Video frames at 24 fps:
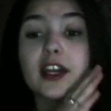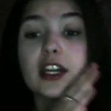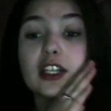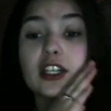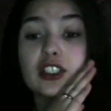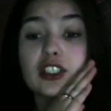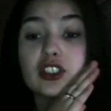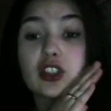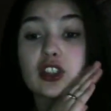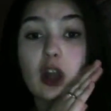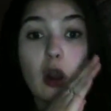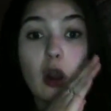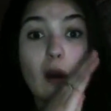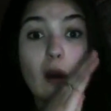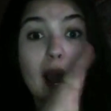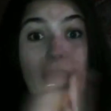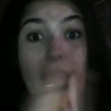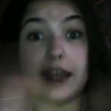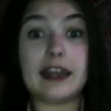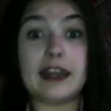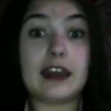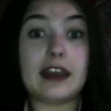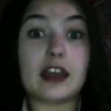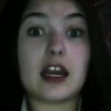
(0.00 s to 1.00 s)
So
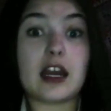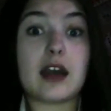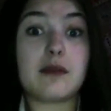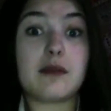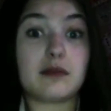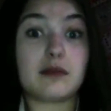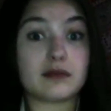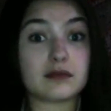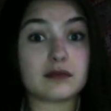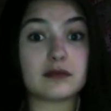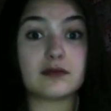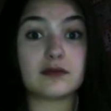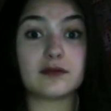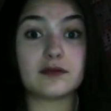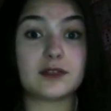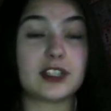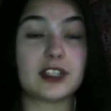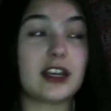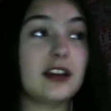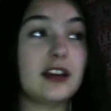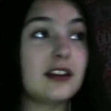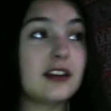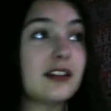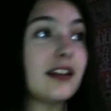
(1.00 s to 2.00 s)
I ended up
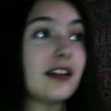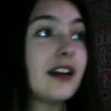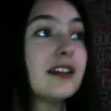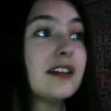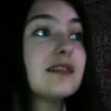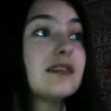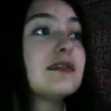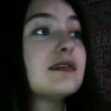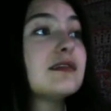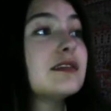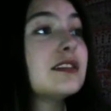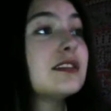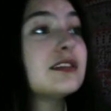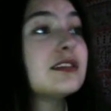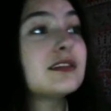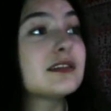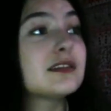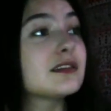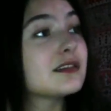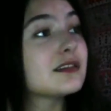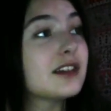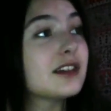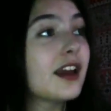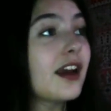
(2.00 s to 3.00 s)
saying that.
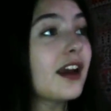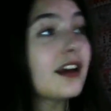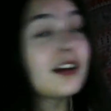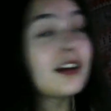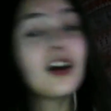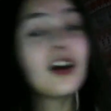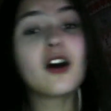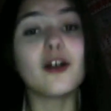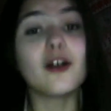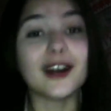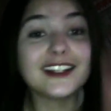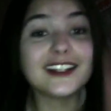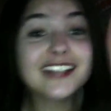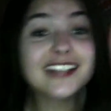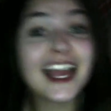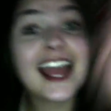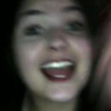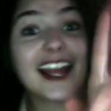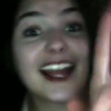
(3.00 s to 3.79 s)
And, yeah. Oh, and